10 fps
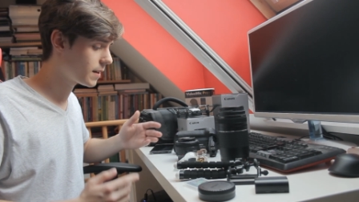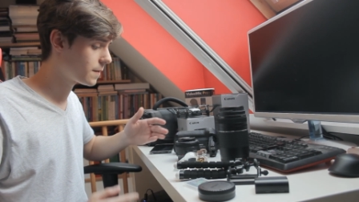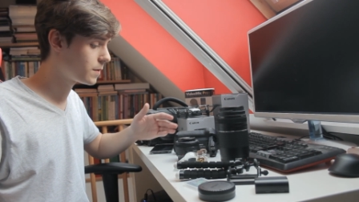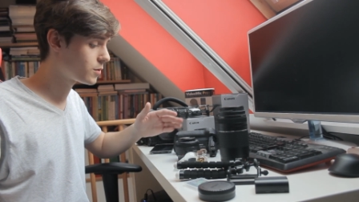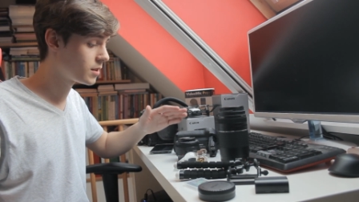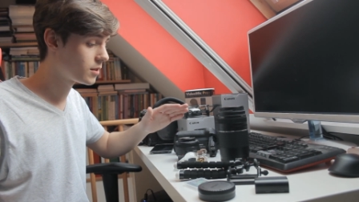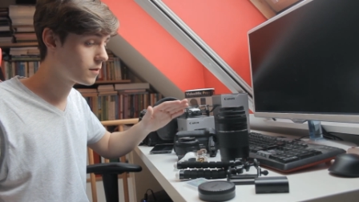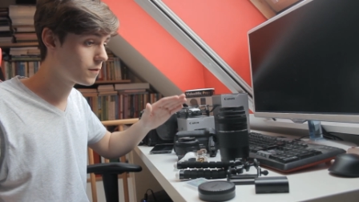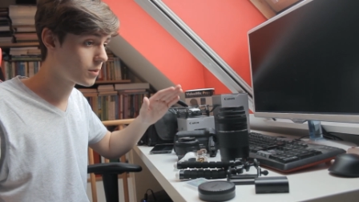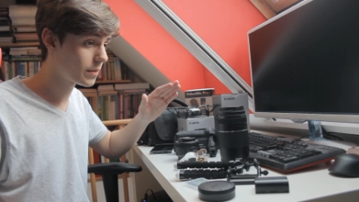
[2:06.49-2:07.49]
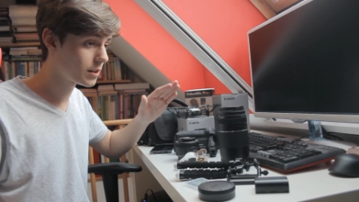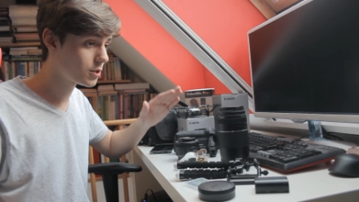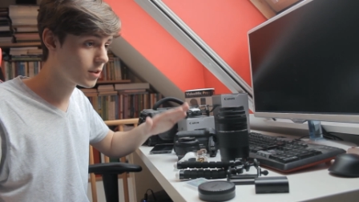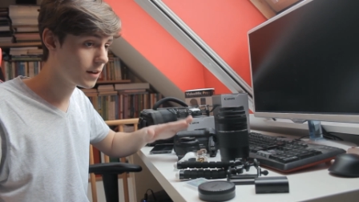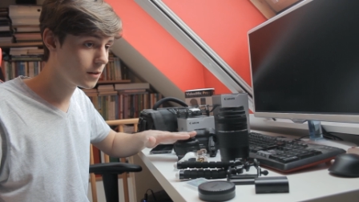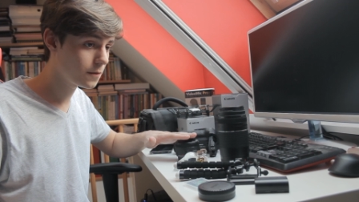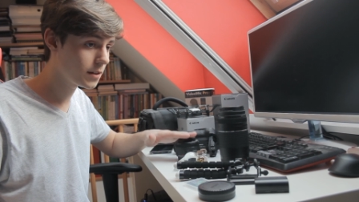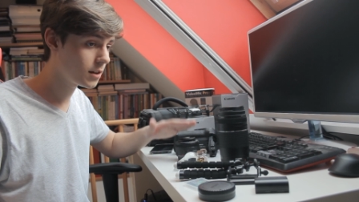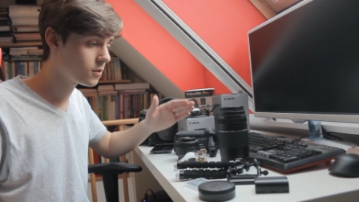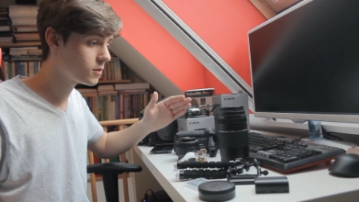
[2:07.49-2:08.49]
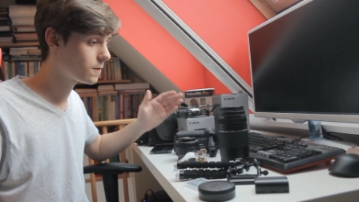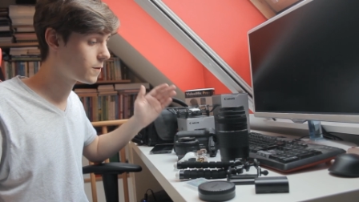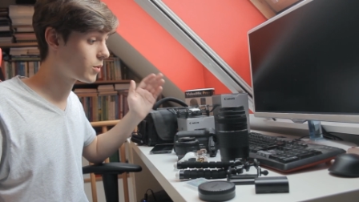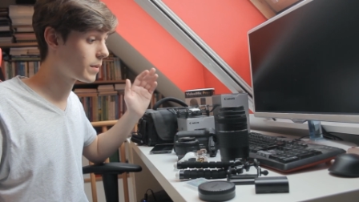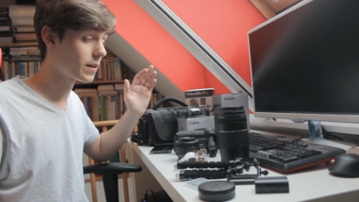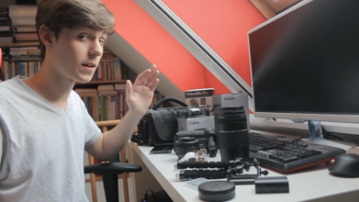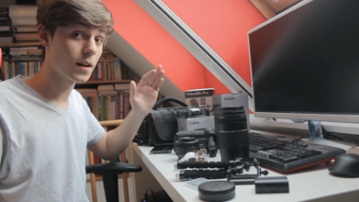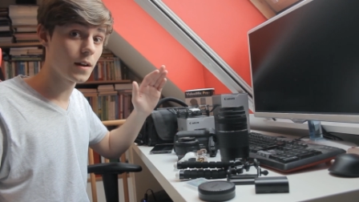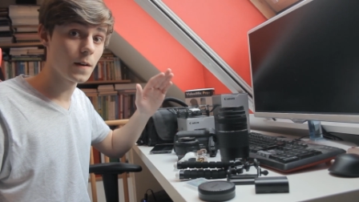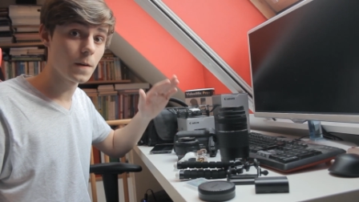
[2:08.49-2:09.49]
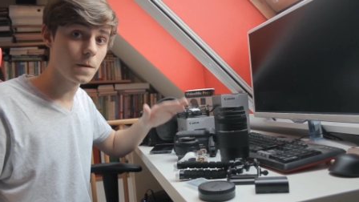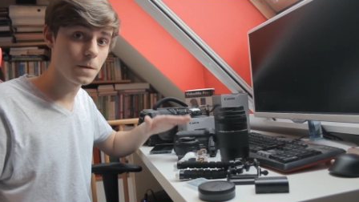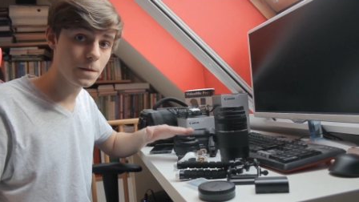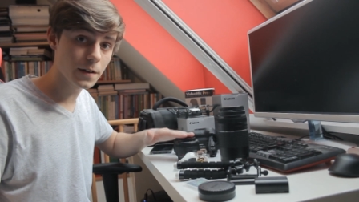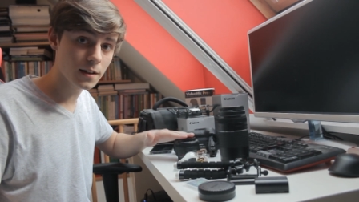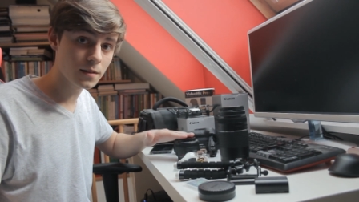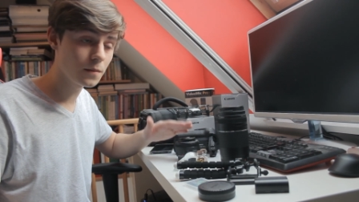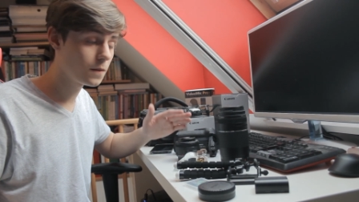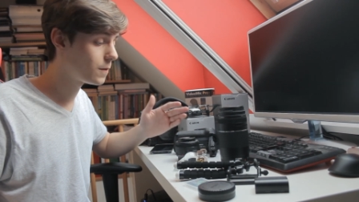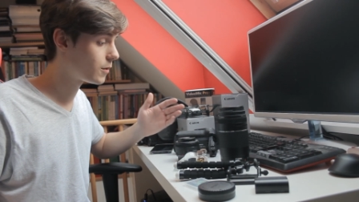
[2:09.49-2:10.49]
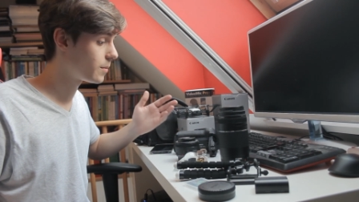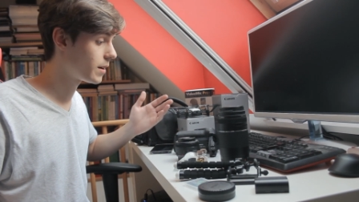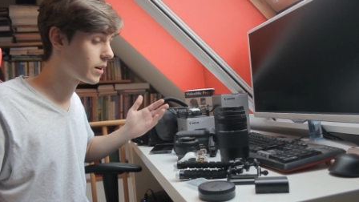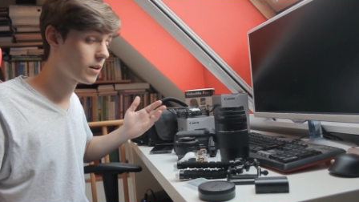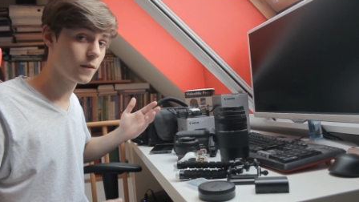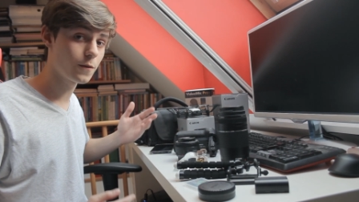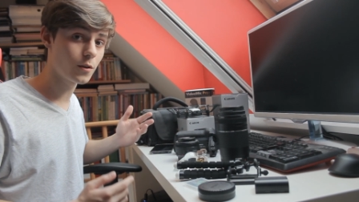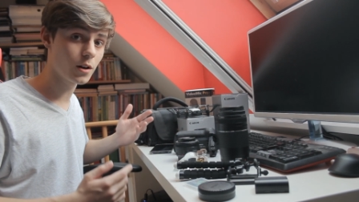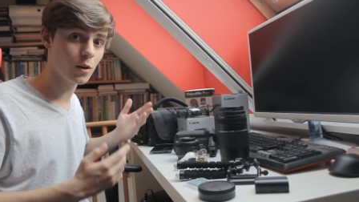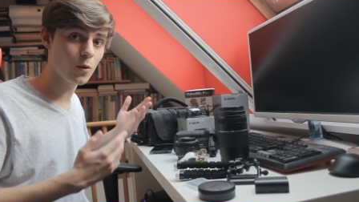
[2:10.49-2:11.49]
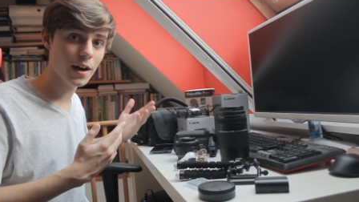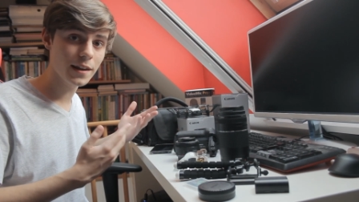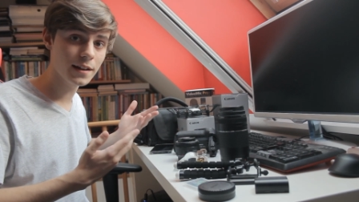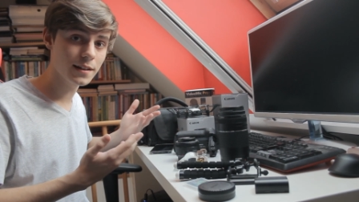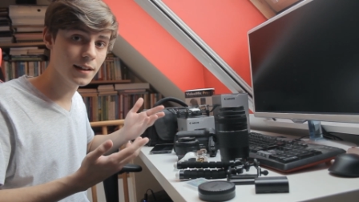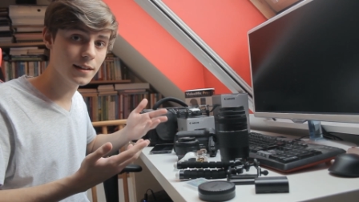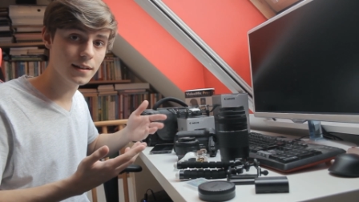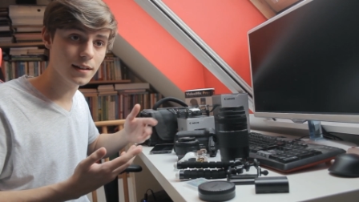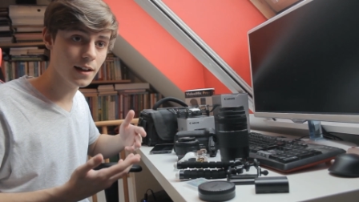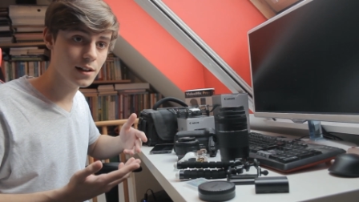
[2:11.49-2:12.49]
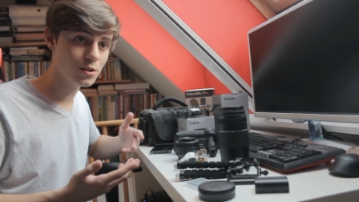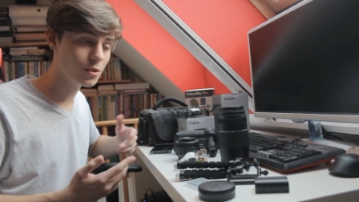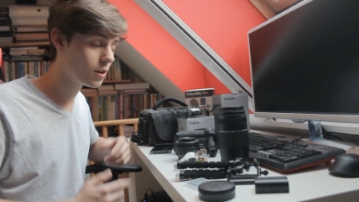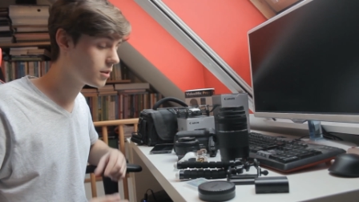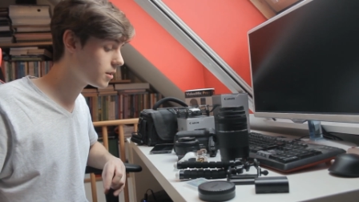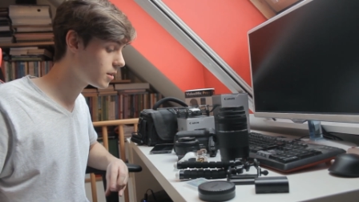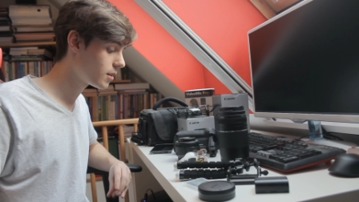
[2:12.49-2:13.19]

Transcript: I've used it for my travel videos, for my film, for my for a wedding that I shot,